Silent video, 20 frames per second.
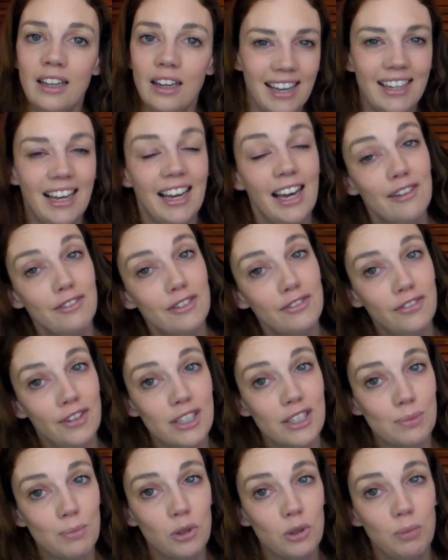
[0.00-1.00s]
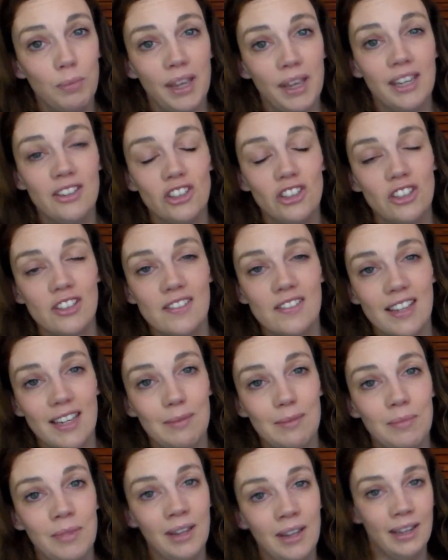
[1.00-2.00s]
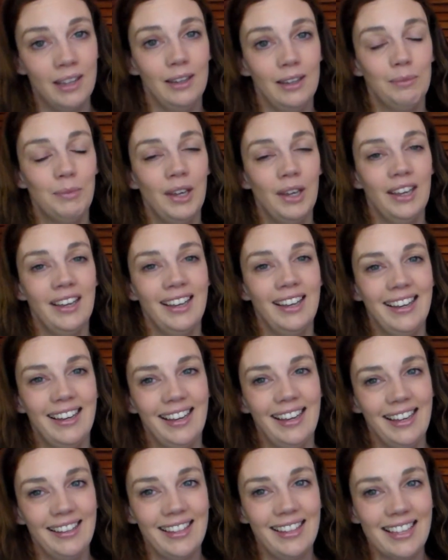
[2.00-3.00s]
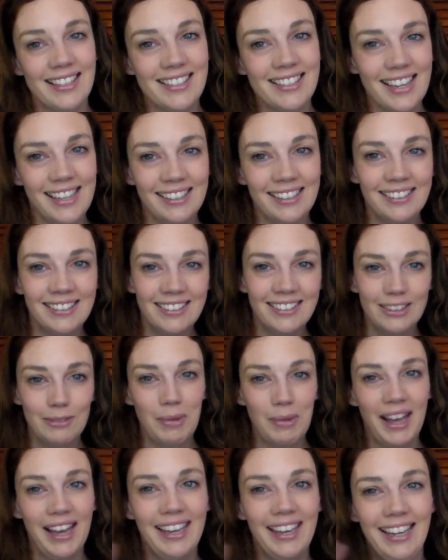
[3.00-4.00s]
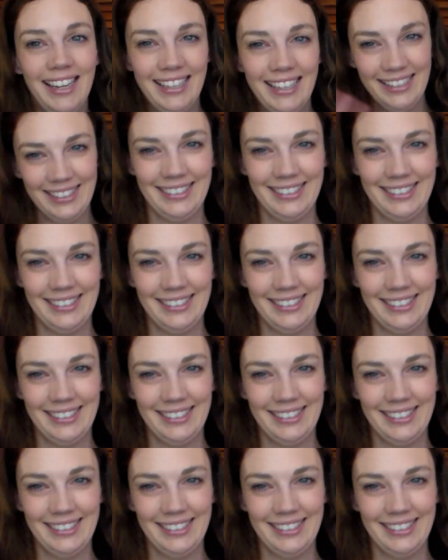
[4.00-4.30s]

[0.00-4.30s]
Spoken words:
I have a Facebook page at the same name, and that's it. Goodbye.